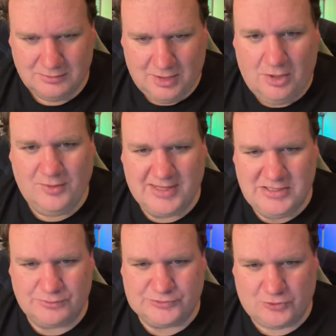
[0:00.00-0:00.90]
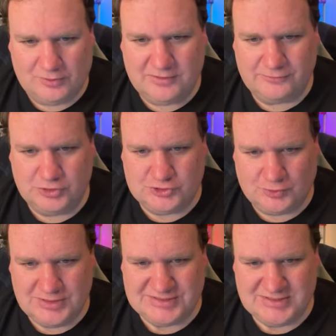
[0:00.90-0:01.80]
Okay, you were scrolling through
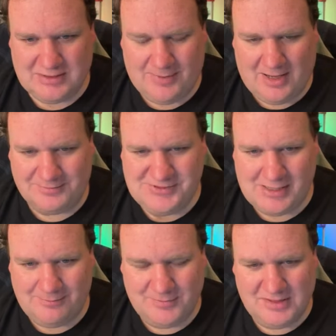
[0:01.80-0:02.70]
shorts and it popped up.